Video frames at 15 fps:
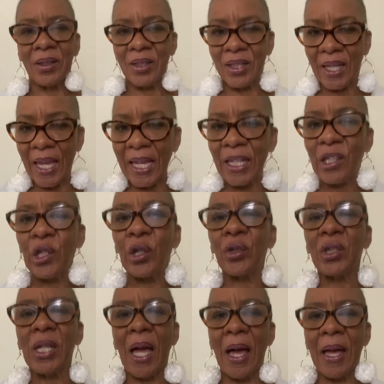Take your
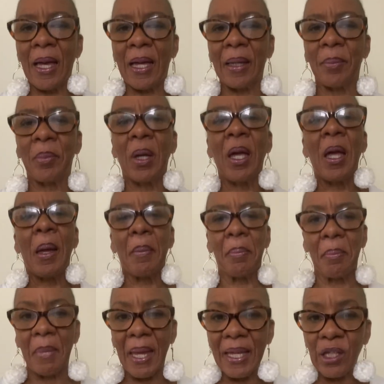time,
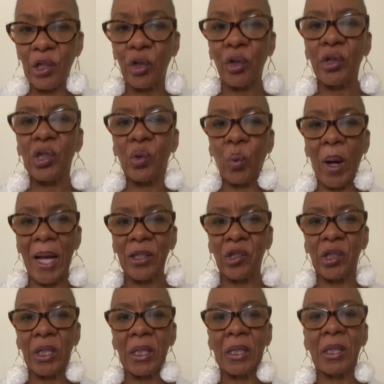make your
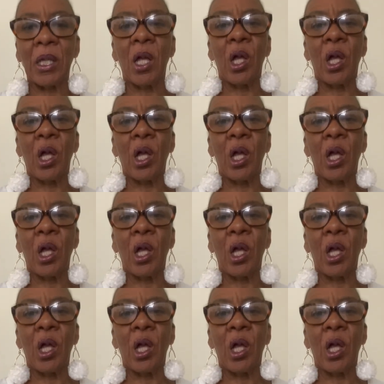swatches,